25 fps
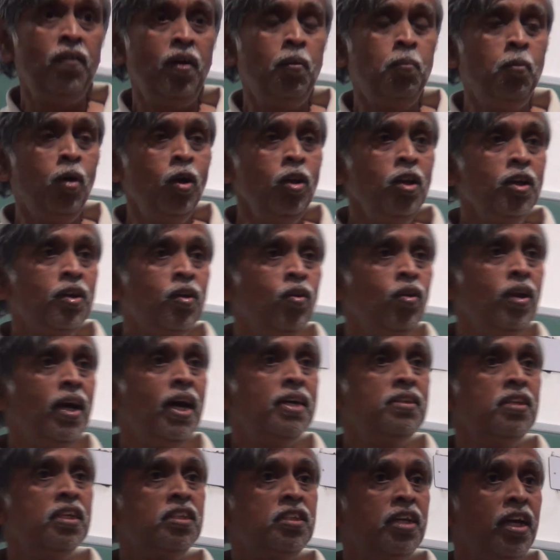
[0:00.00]
a molecule
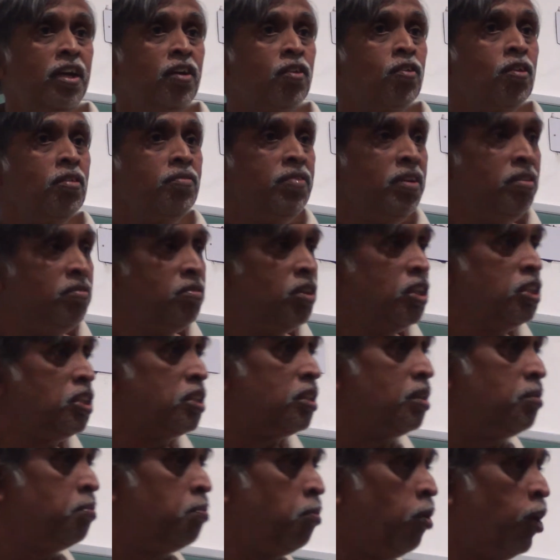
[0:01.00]
has a center of
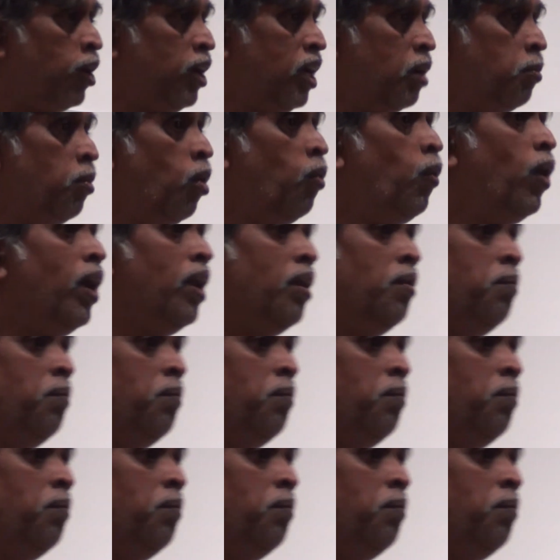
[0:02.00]
inversion, point number one,